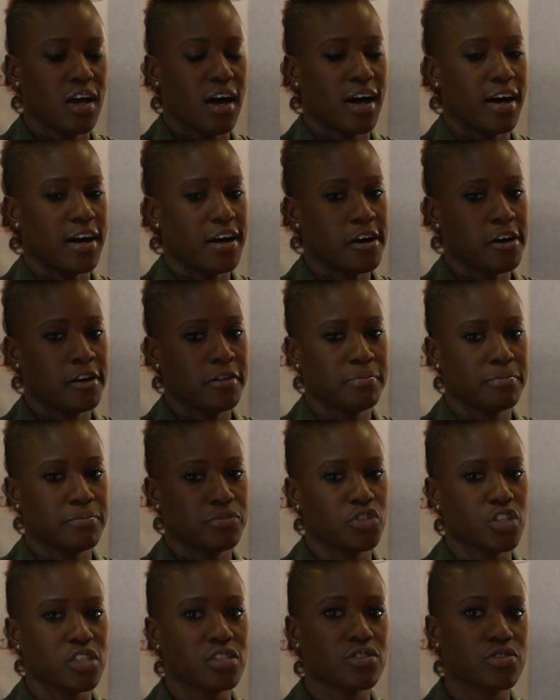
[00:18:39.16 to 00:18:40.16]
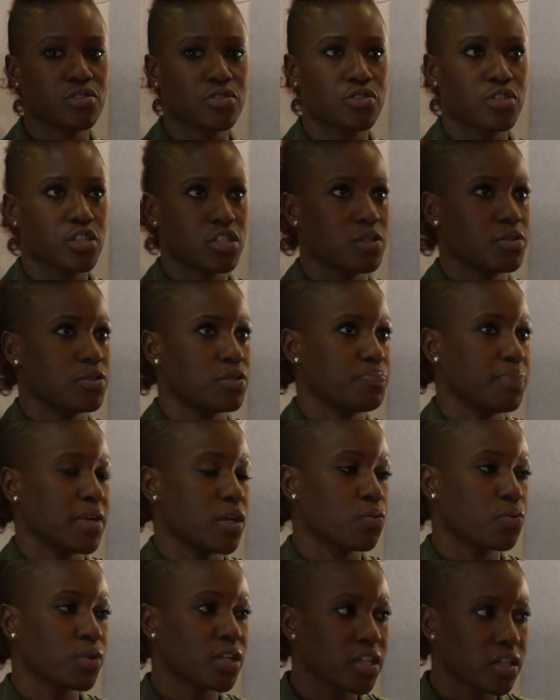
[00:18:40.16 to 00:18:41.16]
um, just just
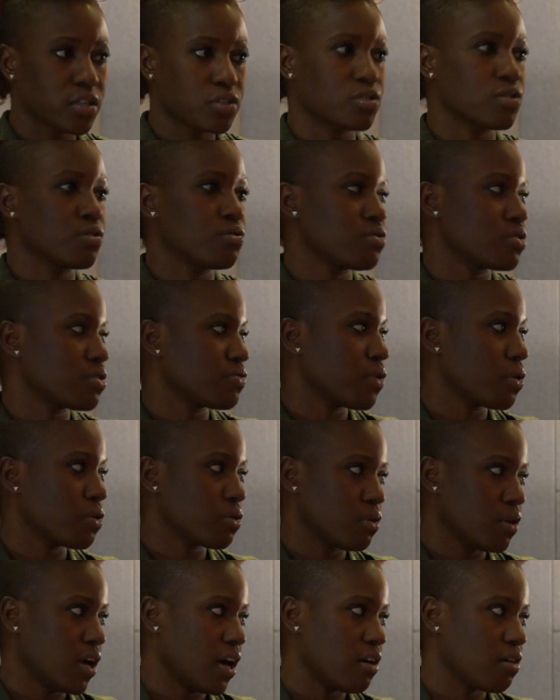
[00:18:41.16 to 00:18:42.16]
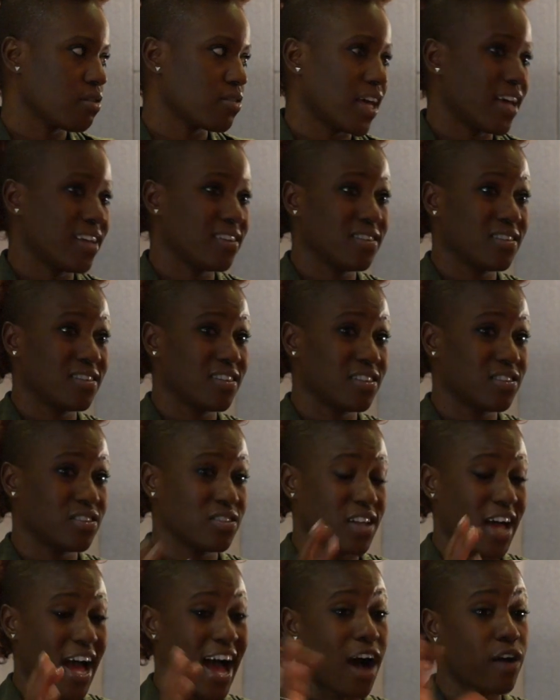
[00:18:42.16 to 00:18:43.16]
being really attuned to vocal health and the,
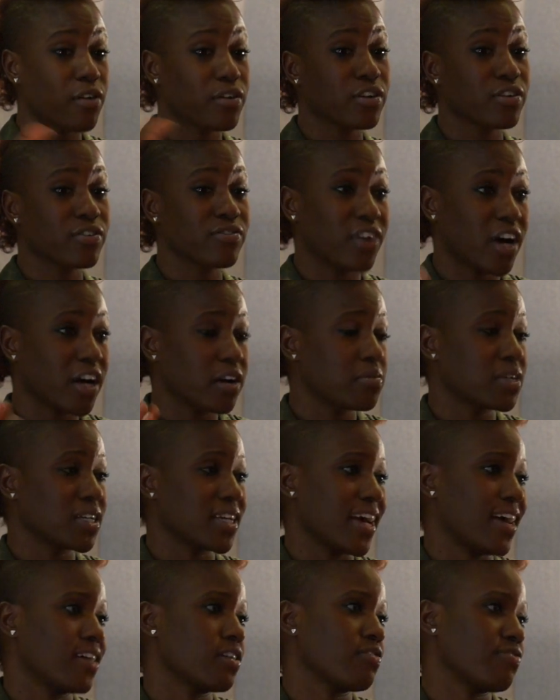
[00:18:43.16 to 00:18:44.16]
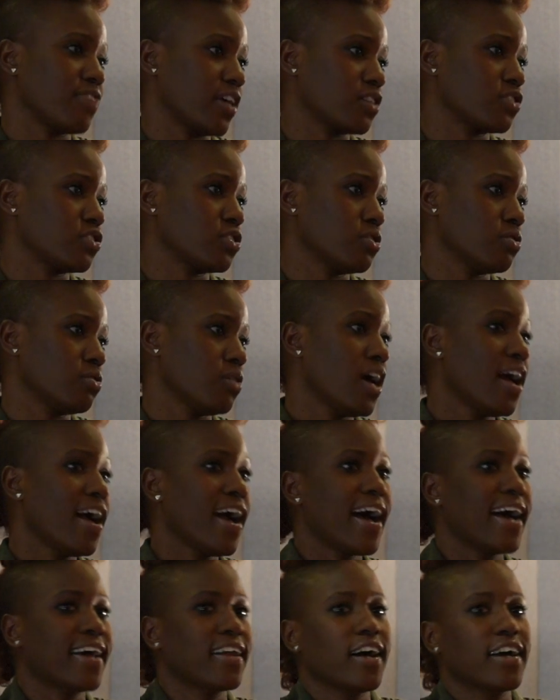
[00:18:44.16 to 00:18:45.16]
how your environment can affect you.
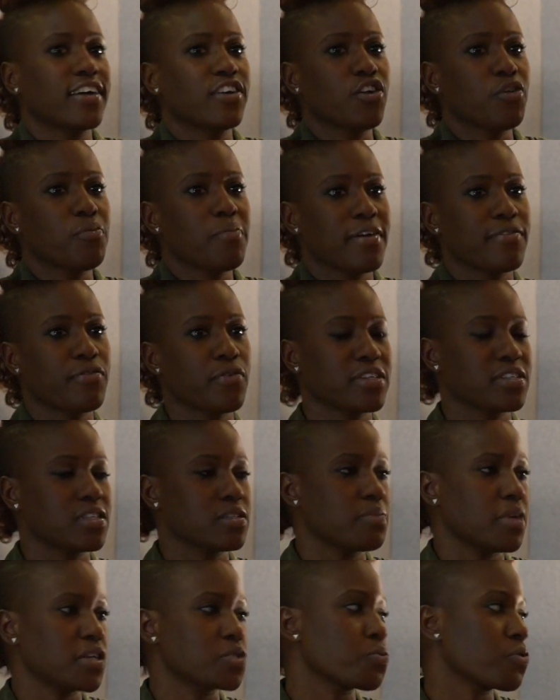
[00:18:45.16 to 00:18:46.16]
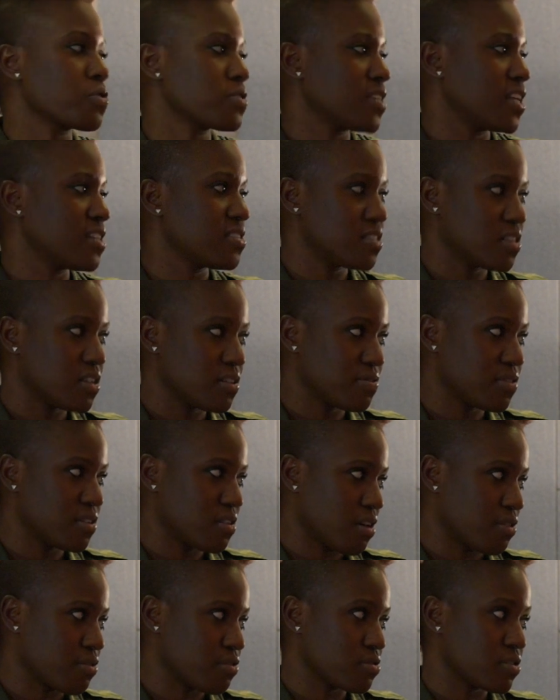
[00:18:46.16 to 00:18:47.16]
And I know my voice is much more sensitive
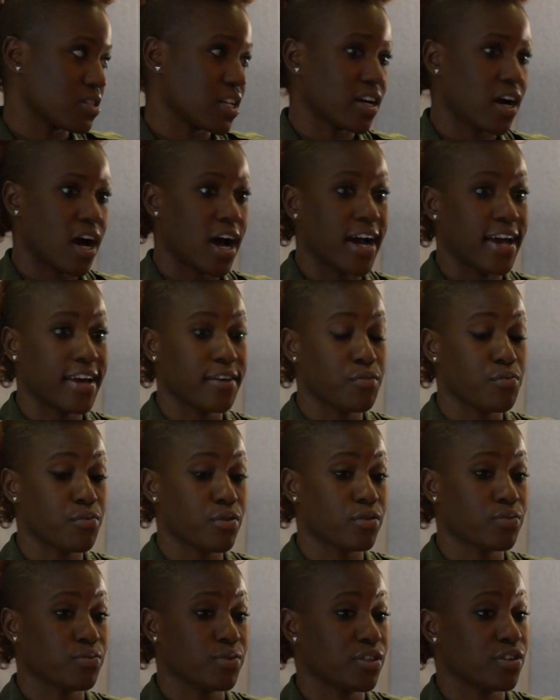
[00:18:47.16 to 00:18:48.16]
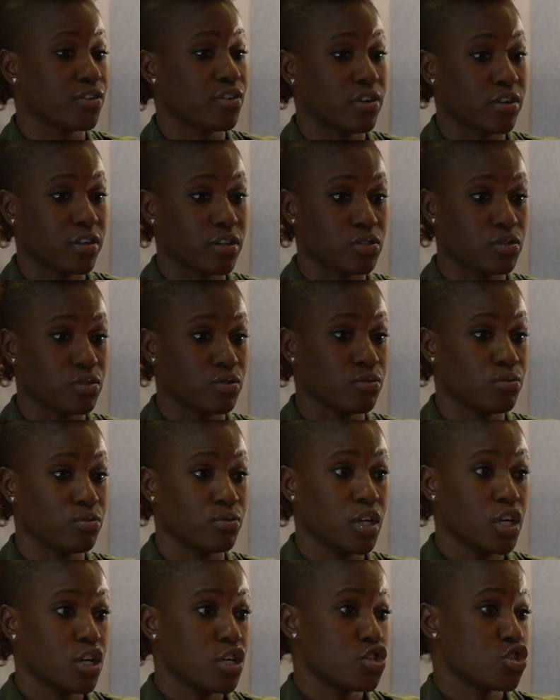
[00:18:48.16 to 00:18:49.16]
than others. Like I work with an artist
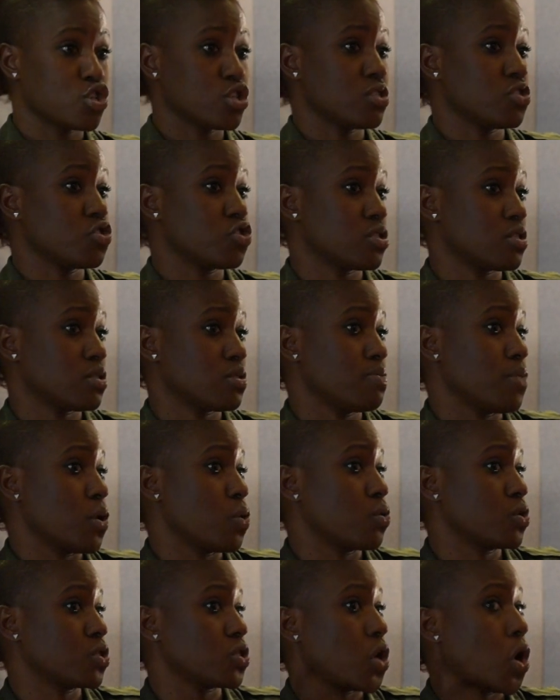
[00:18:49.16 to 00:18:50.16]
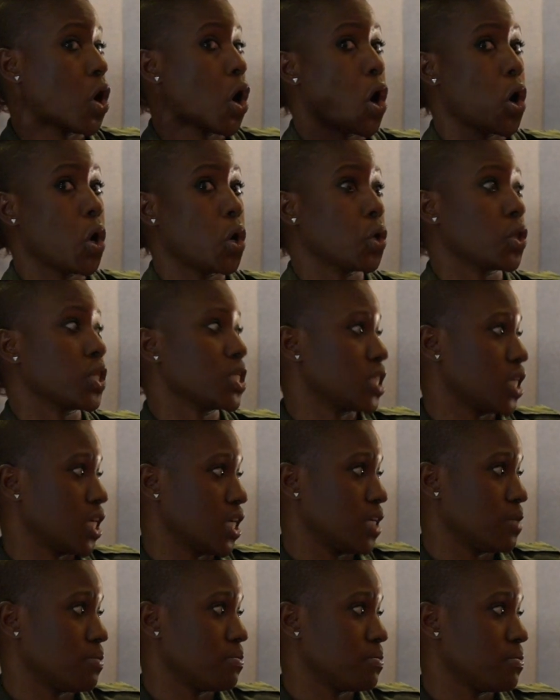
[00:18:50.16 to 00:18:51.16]
who just smoked all the
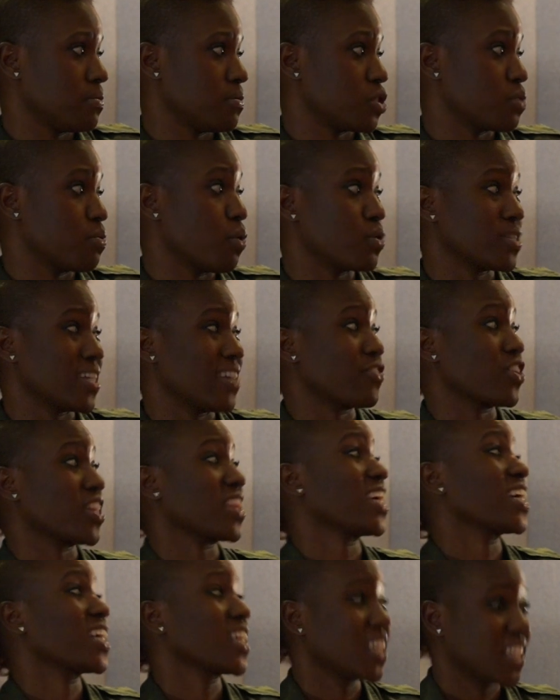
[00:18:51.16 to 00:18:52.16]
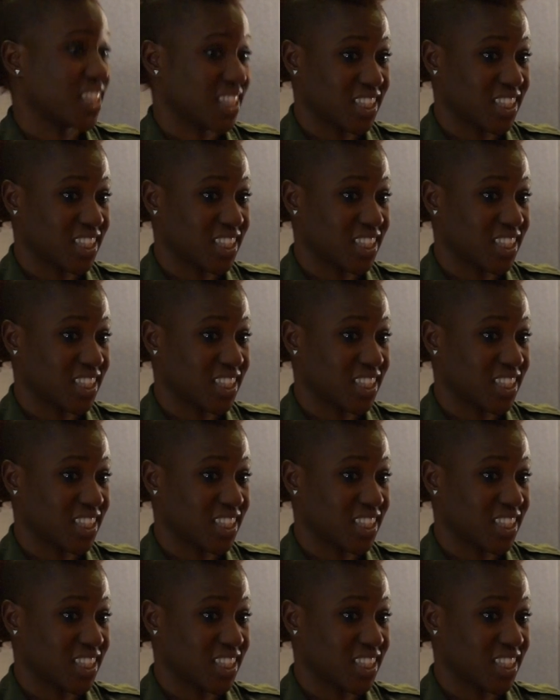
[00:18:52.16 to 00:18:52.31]
time, smoked everything.